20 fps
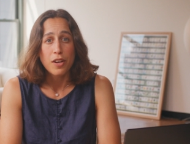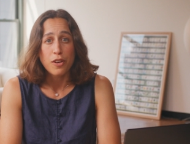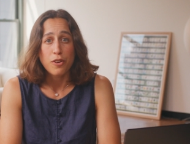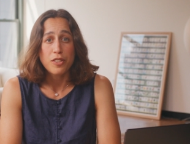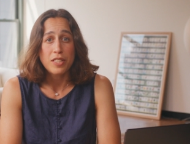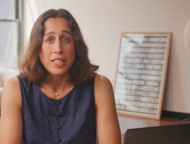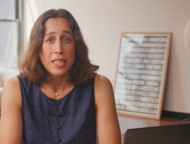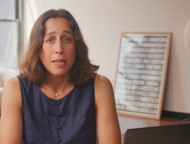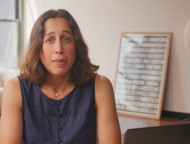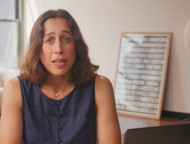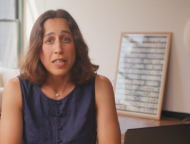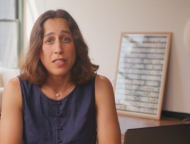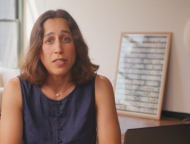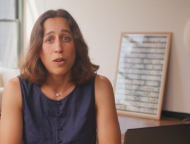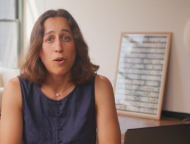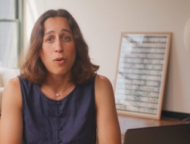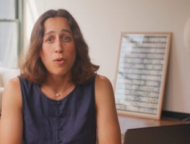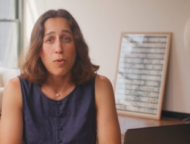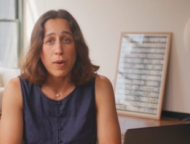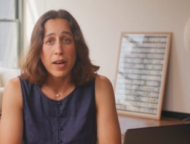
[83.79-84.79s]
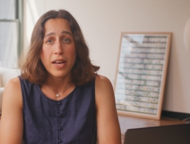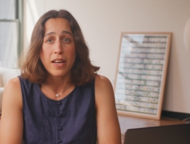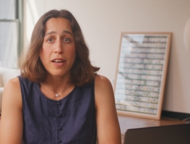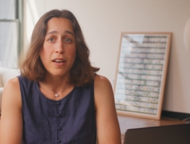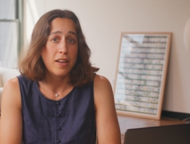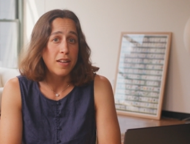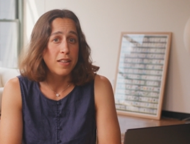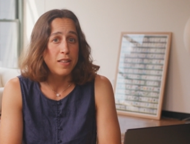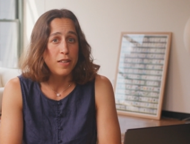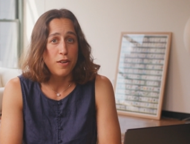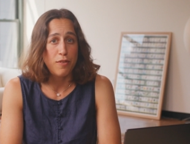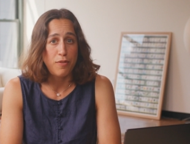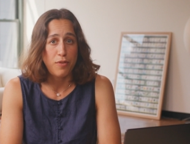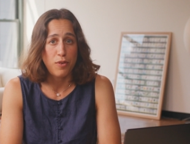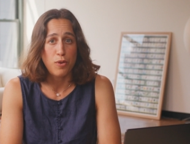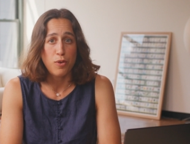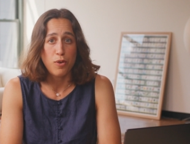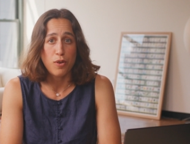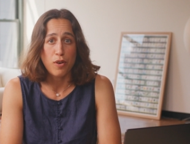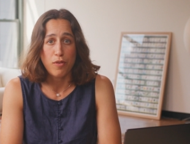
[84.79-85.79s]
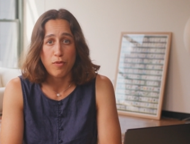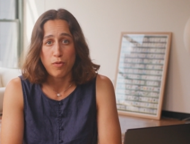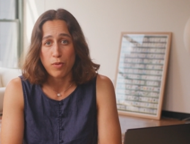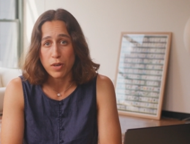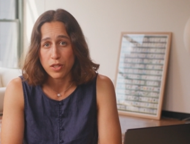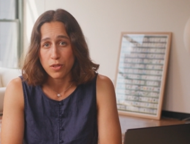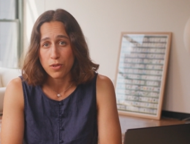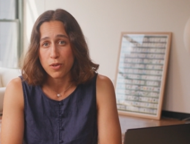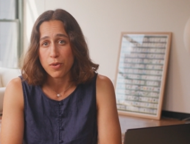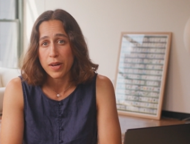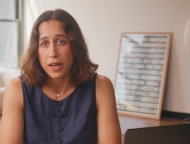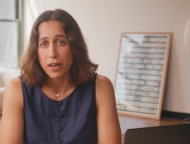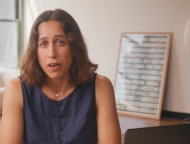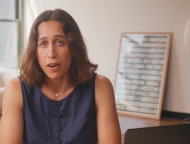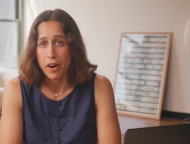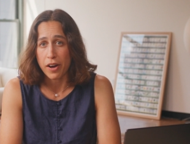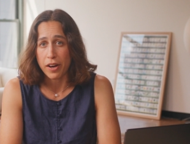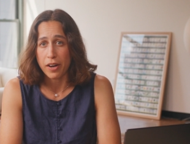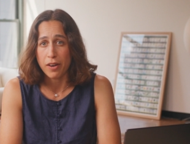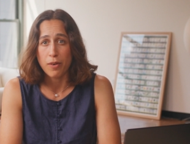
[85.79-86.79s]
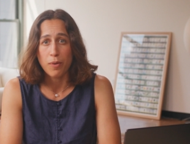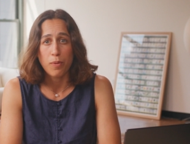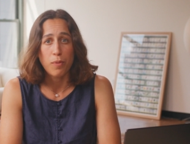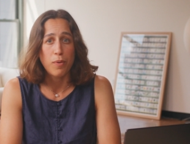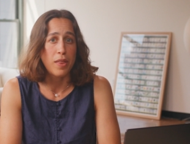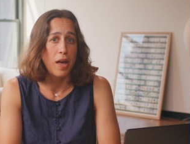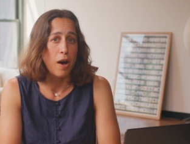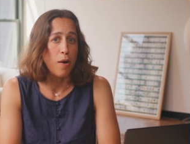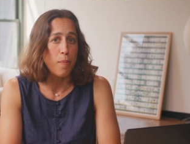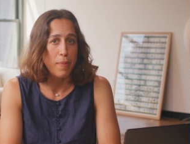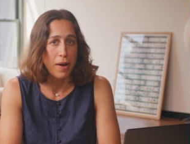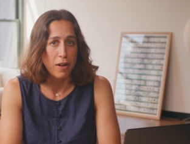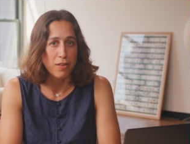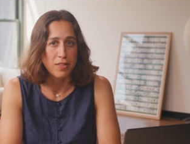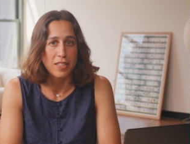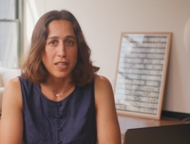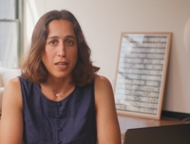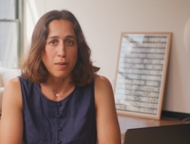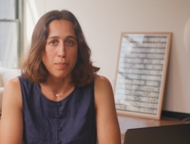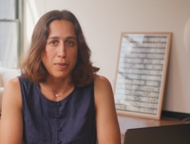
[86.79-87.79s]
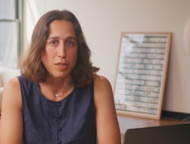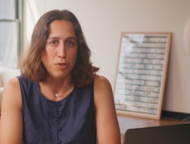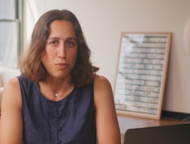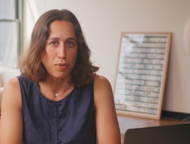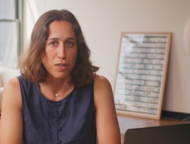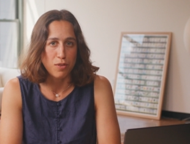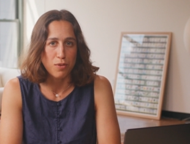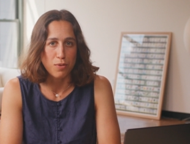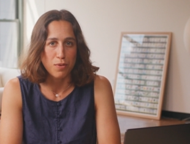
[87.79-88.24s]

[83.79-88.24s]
your team gets a quick, clear view of what's going on without bouncing between